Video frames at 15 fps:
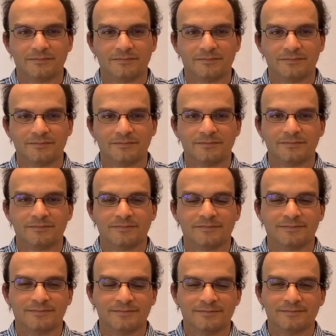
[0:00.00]

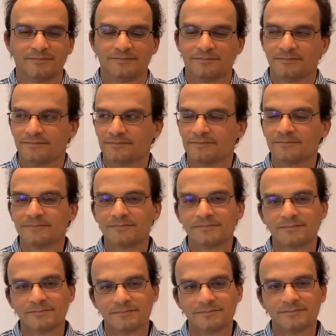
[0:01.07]

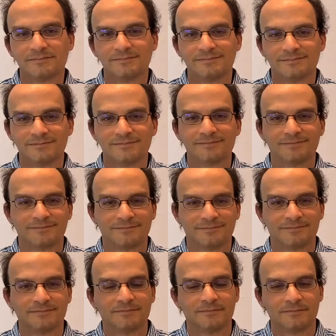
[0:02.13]

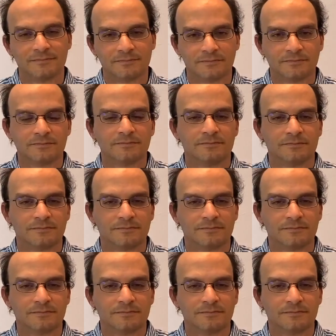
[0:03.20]
(not speaking)